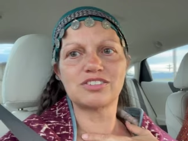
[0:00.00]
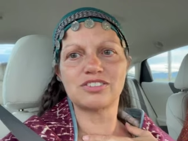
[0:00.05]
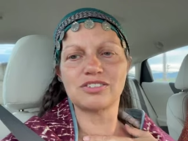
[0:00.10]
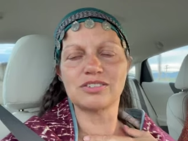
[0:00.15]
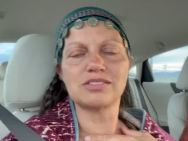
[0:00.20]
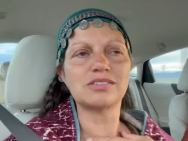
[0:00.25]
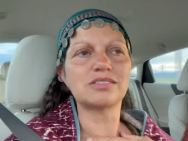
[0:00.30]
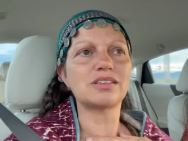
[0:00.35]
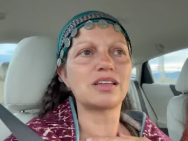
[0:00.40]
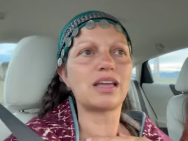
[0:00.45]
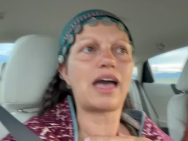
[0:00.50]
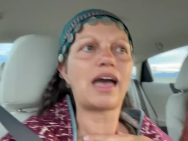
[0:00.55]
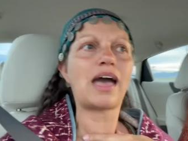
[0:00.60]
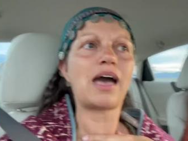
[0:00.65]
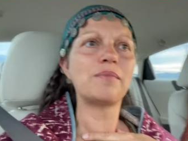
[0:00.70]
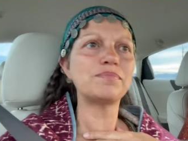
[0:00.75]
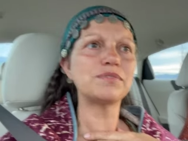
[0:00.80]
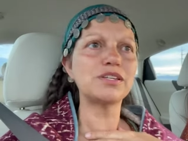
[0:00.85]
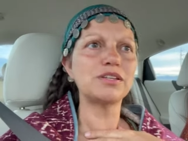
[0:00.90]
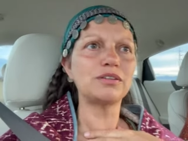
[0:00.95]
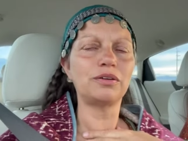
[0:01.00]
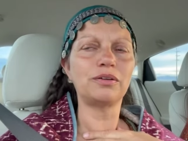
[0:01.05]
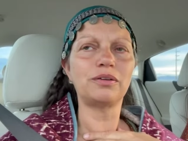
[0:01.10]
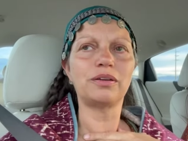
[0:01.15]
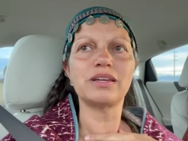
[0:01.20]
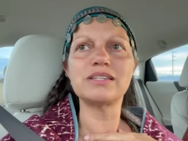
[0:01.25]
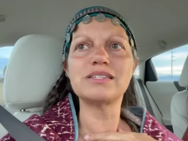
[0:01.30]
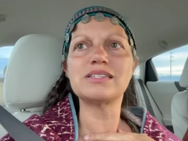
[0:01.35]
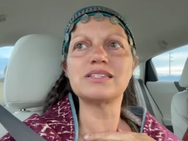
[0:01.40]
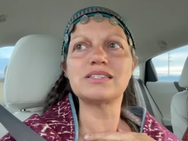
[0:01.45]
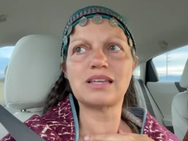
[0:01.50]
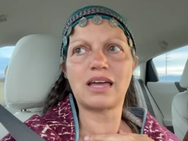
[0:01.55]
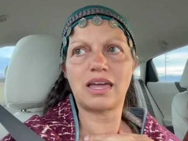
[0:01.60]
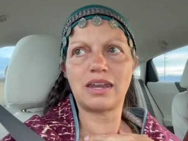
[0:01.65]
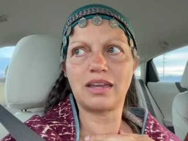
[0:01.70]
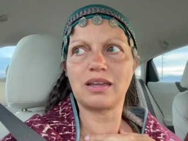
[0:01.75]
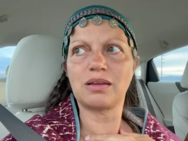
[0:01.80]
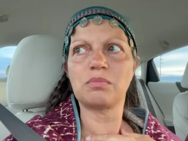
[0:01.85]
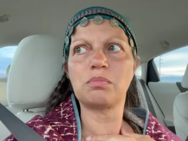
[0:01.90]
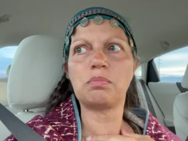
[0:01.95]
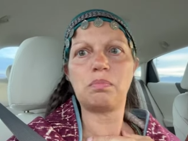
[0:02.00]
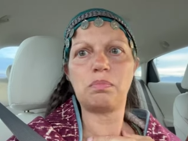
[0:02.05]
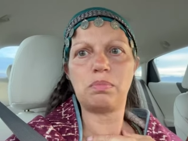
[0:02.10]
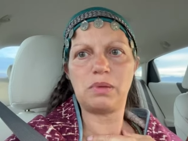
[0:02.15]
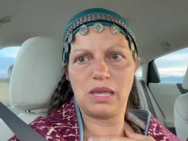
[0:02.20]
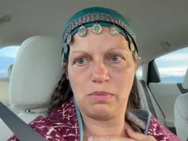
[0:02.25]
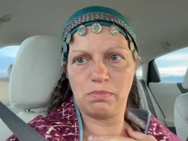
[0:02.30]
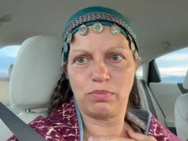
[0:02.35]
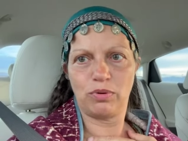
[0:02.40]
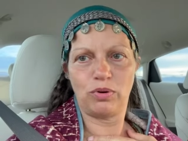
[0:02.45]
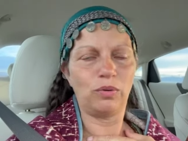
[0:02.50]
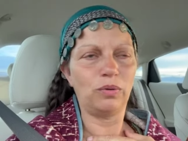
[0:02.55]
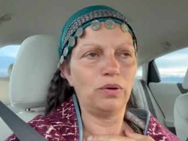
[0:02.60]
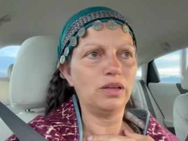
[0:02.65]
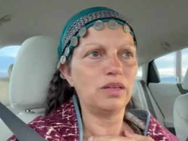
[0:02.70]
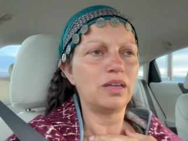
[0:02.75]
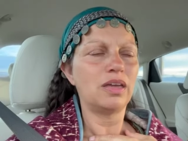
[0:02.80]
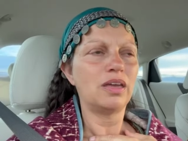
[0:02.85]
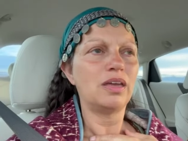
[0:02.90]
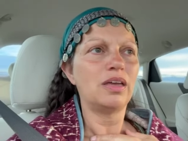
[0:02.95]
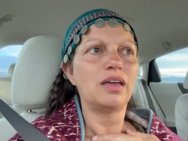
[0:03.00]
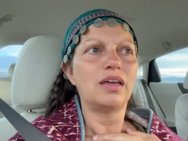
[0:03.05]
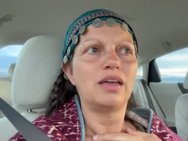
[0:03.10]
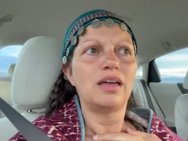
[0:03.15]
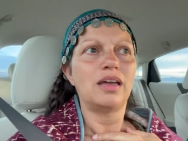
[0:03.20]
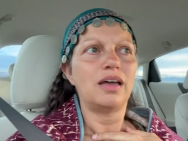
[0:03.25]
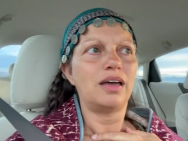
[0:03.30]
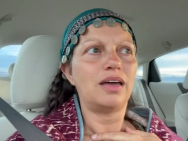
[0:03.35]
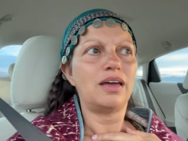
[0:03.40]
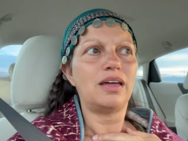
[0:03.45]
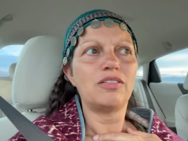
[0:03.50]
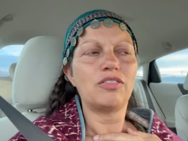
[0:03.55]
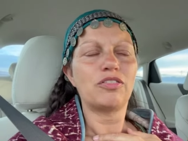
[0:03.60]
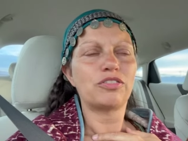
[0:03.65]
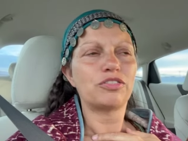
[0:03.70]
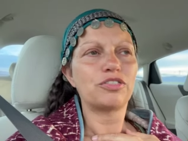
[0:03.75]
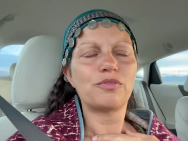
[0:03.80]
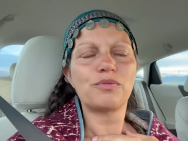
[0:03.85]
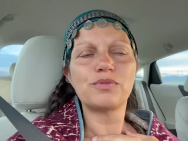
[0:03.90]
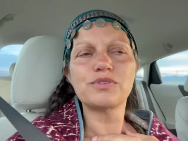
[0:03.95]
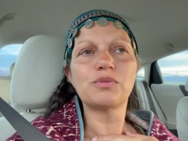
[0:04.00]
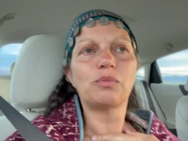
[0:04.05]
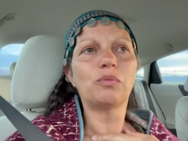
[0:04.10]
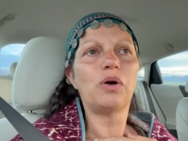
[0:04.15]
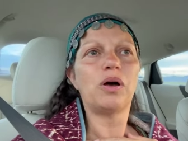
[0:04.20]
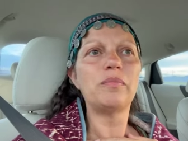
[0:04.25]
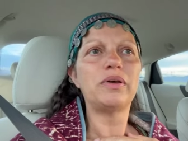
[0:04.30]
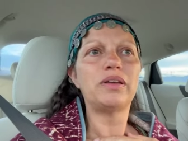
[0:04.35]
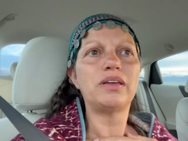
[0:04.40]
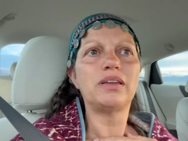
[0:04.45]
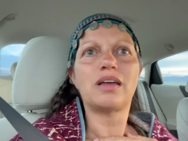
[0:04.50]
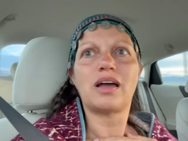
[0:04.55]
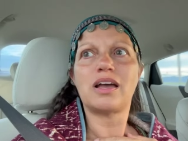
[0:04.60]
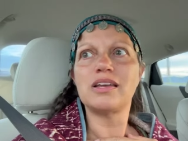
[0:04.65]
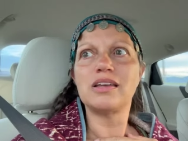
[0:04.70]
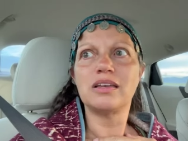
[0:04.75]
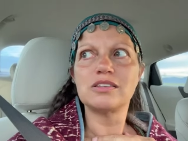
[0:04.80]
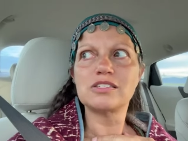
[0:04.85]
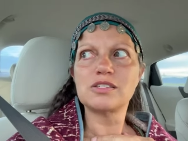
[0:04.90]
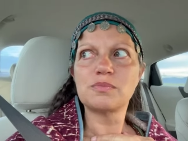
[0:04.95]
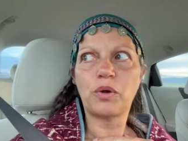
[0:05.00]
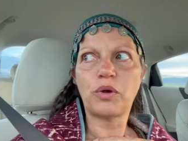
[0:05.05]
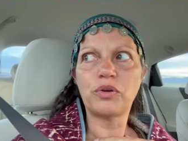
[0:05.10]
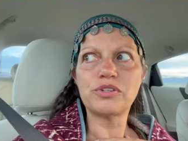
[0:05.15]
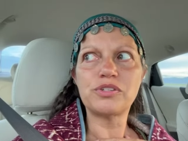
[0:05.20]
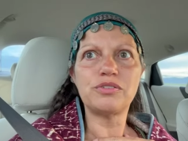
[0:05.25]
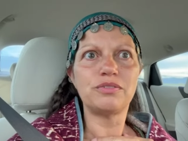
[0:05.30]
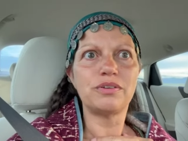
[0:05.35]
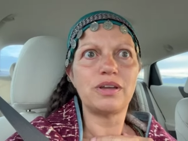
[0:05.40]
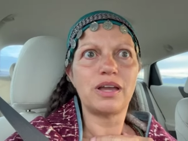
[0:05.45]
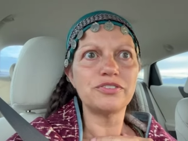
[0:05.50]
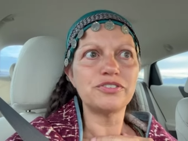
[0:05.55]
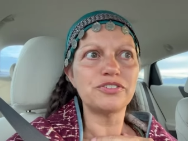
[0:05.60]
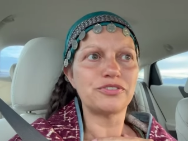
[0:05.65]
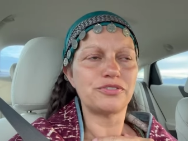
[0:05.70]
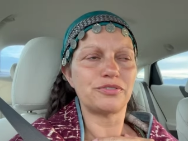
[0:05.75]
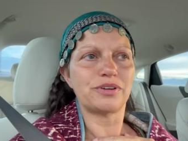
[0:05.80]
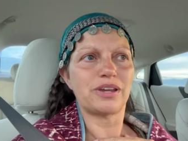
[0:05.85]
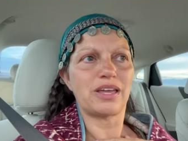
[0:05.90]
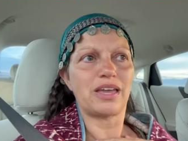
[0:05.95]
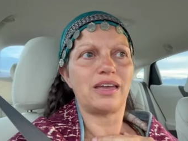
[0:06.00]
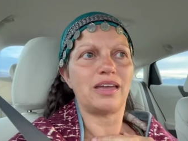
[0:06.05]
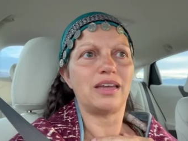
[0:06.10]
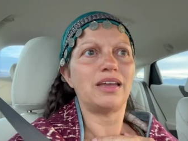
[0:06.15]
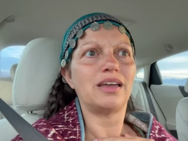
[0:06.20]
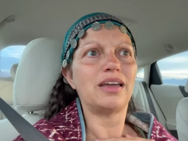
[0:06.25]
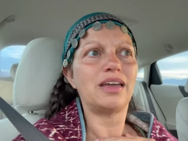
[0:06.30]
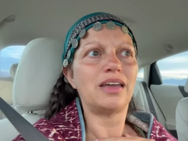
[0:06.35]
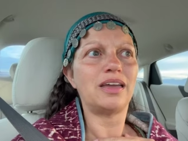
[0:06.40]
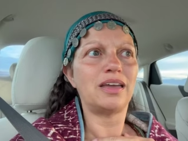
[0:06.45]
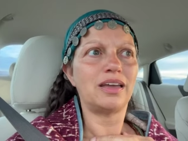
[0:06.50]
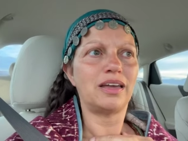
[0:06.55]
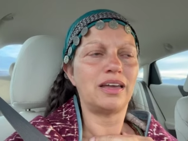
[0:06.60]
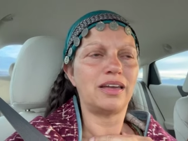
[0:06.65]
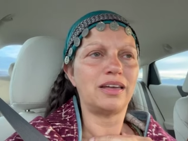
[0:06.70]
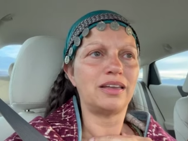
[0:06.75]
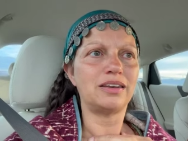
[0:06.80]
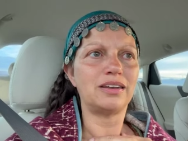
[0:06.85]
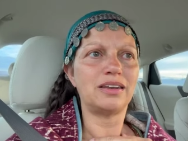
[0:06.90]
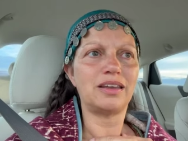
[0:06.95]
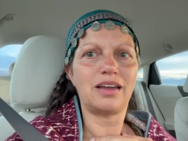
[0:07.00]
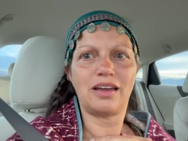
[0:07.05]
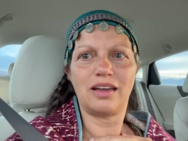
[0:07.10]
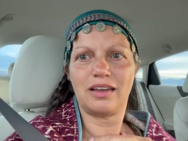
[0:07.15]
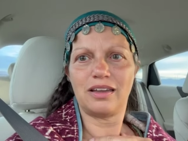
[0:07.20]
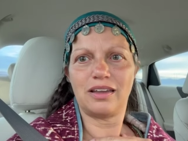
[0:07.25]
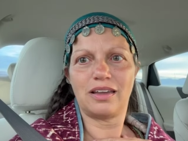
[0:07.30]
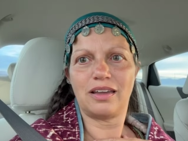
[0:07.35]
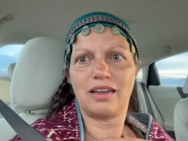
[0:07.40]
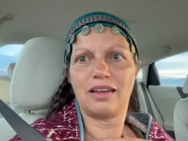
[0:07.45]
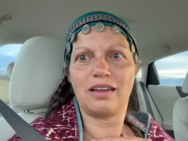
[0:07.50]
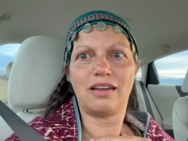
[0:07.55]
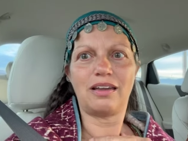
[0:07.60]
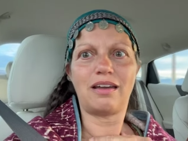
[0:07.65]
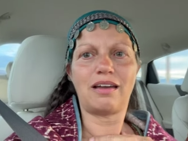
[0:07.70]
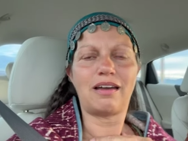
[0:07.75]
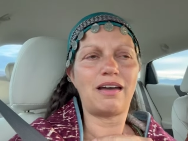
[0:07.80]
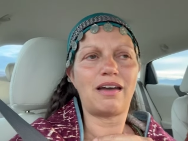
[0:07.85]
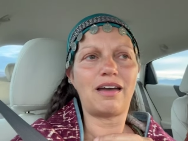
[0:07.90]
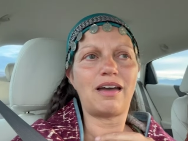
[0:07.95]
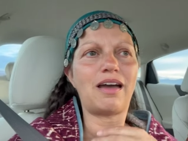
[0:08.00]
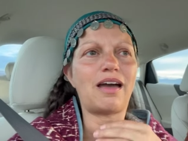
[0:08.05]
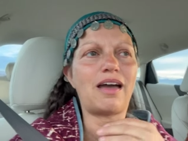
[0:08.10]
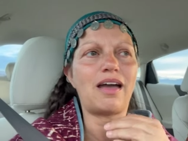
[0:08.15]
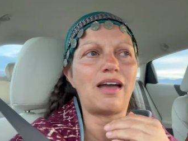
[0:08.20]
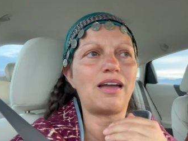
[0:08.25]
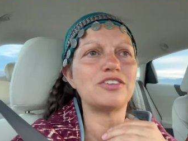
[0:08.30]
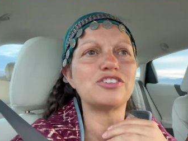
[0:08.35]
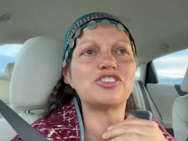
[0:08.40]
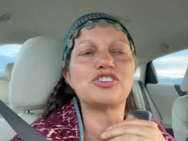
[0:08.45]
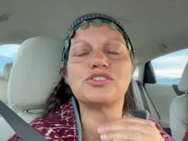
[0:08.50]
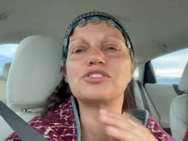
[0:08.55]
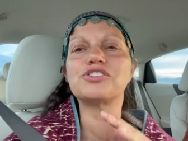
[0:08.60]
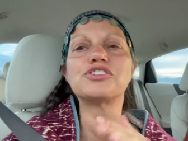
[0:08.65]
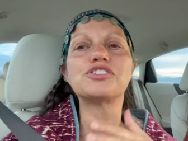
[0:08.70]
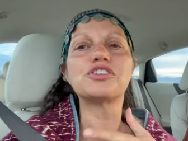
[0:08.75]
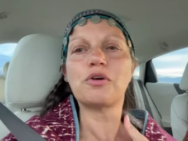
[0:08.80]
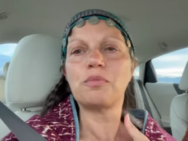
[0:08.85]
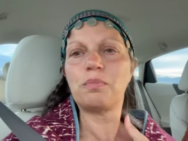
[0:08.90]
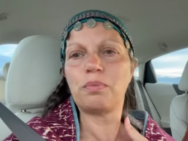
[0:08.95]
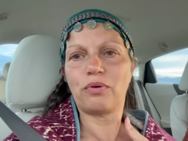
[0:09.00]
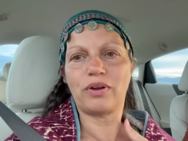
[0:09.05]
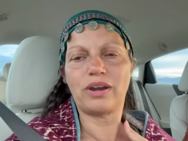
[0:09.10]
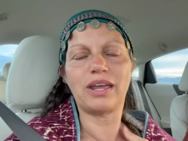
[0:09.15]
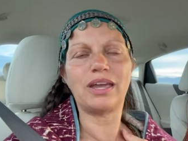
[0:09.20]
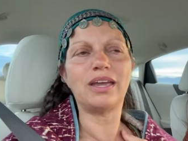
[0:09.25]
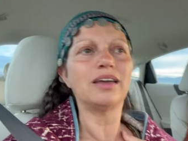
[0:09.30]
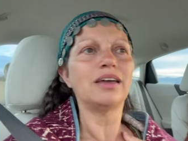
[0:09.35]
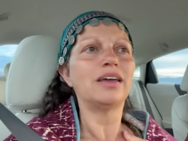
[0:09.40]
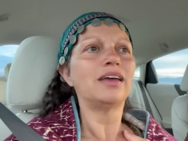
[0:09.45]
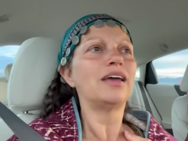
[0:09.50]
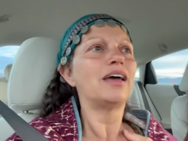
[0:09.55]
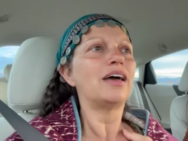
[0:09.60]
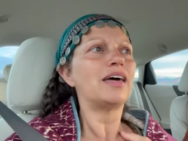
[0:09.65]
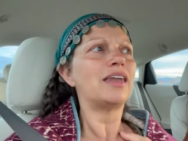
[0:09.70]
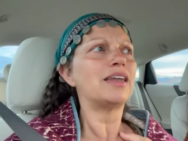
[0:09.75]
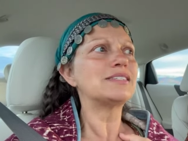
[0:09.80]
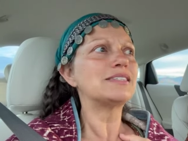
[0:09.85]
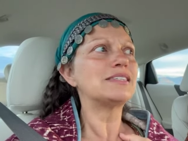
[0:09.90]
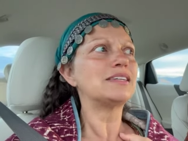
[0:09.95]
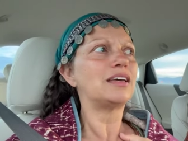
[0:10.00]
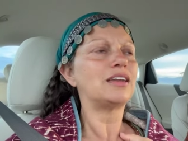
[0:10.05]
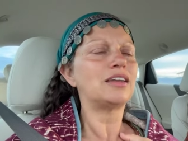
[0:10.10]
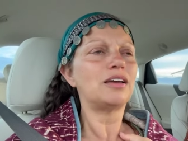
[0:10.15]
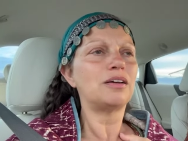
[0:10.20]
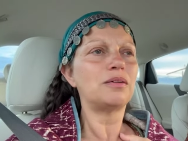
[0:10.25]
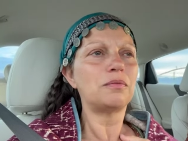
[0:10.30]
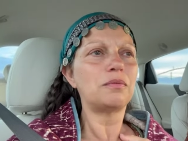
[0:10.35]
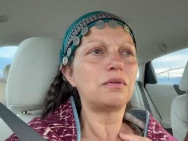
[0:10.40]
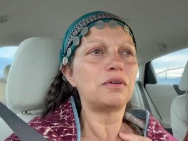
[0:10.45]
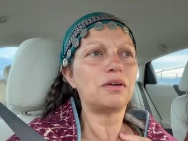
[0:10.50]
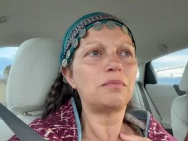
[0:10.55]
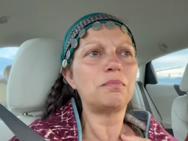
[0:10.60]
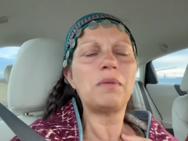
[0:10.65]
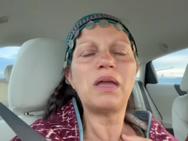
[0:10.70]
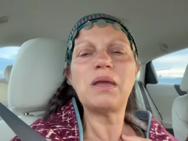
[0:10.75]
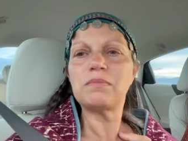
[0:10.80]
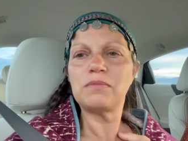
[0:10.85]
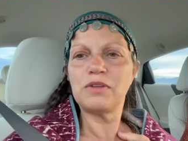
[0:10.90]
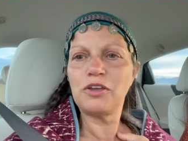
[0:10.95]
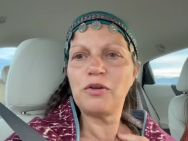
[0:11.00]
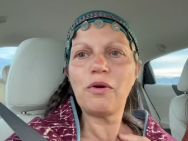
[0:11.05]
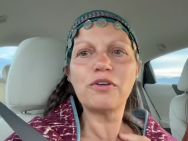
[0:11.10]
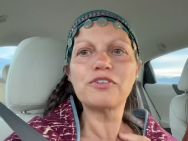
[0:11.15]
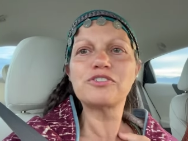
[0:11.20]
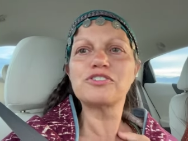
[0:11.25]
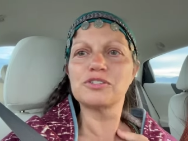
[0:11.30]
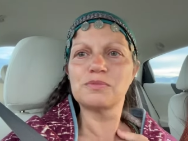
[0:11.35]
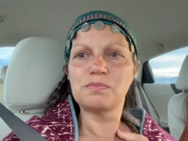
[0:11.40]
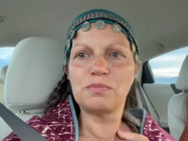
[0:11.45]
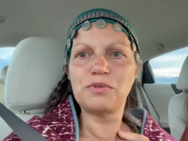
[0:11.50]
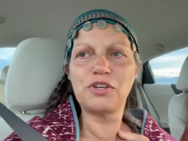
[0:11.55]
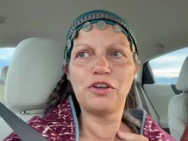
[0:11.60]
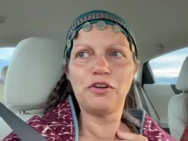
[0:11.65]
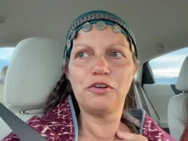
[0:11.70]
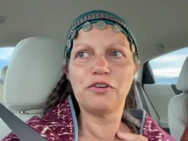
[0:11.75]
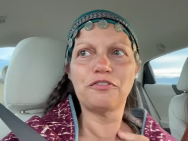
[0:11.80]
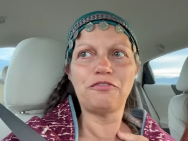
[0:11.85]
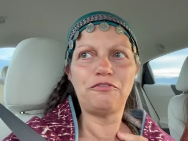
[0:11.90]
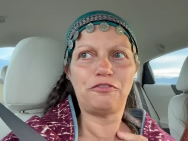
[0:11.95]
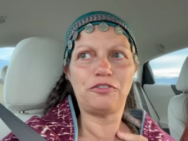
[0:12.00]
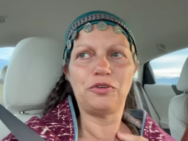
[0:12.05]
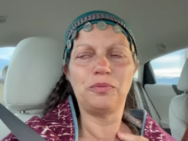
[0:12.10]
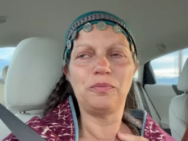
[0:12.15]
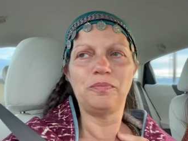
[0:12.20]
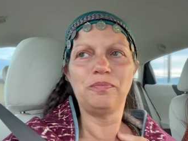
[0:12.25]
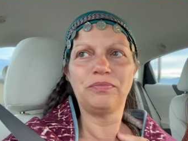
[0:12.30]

just absolutely stunning people. There was a woman I spoke to yesterday and uh, she's so pretty. And I said, ma'am, you are just beautiful.